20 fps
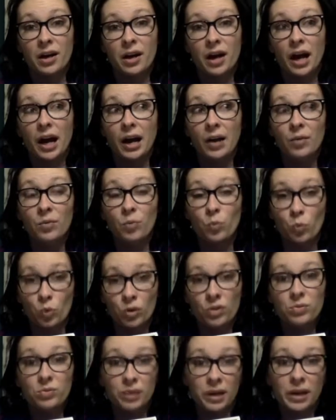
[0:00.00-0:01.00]
I
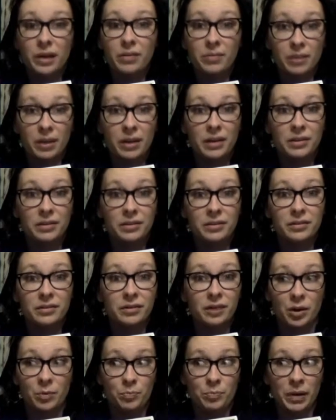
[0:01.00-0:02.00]
would recommend
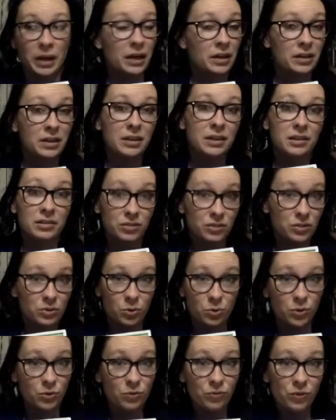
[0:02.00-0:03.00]
abandoning
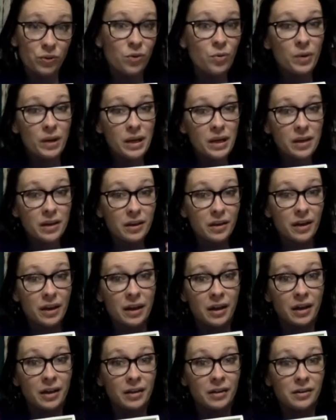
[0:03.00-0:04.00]
school for a week
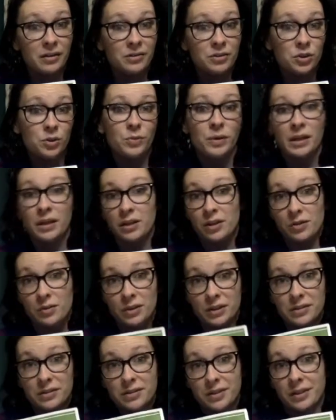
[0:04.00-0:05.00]
and doing a
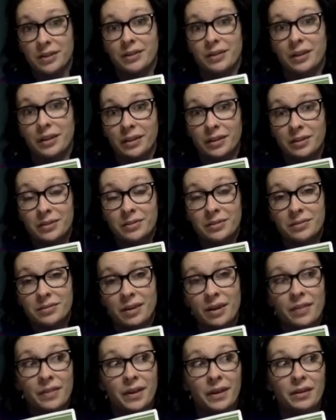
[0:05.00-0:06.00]
unit study like this,
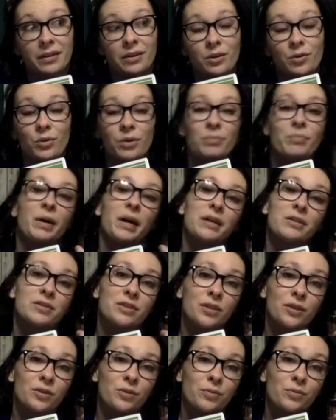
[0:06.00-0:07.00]
and then going back to
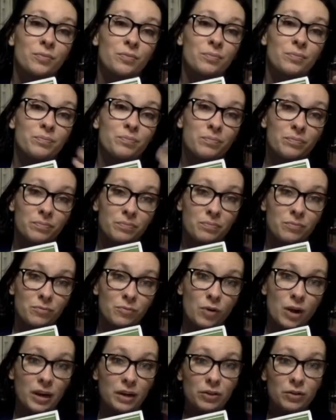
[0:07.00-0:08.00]
your
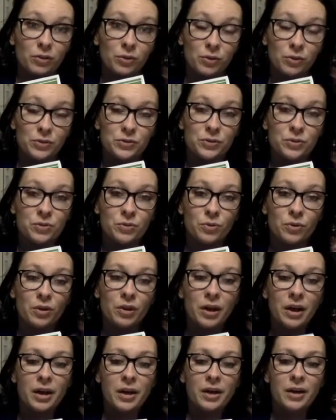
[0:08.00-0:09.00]
regular old school.
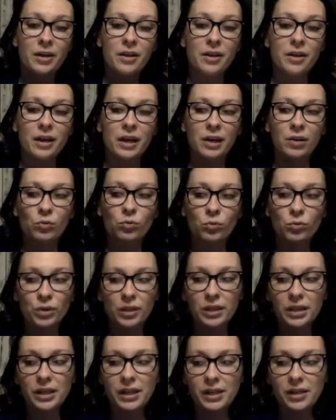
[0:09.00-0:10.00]
It
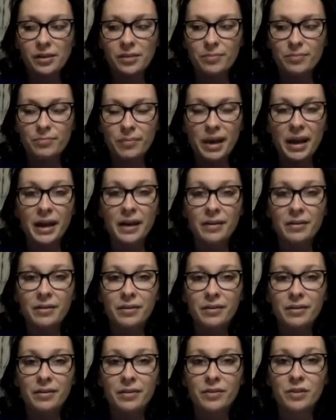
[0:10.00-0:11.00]
really made
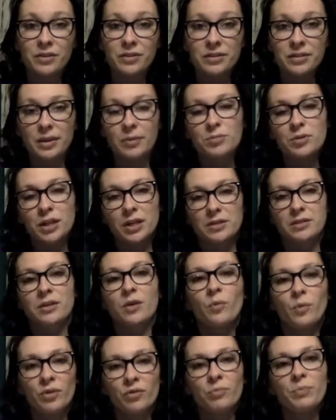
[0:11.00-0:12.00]
the subjects
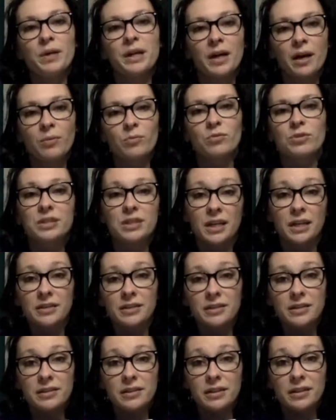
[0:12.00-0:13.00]
that we've become
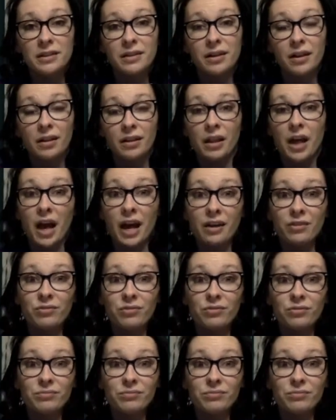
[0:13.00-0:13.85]
redundant in alive.